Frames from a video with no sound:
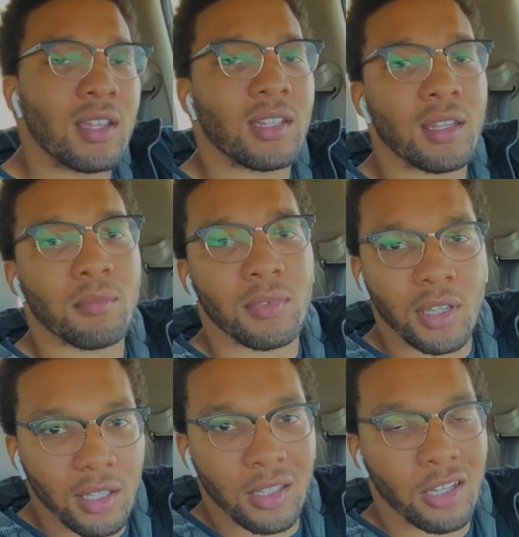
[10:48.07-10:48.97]
done,
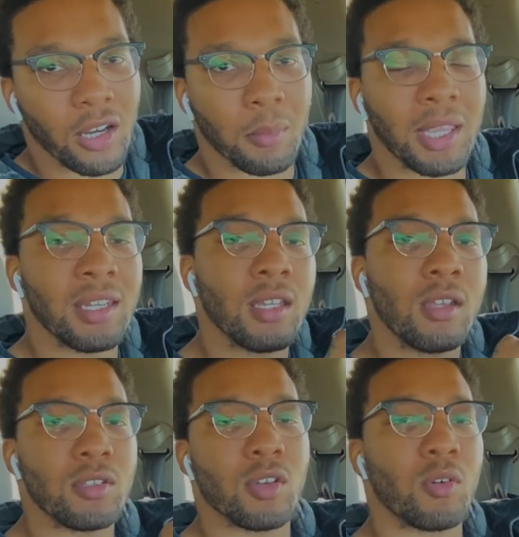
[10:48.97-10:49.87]
you know what I mean?
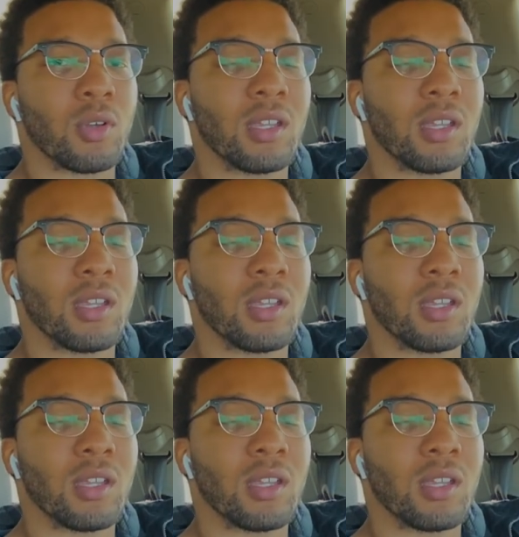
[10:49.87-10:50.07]
So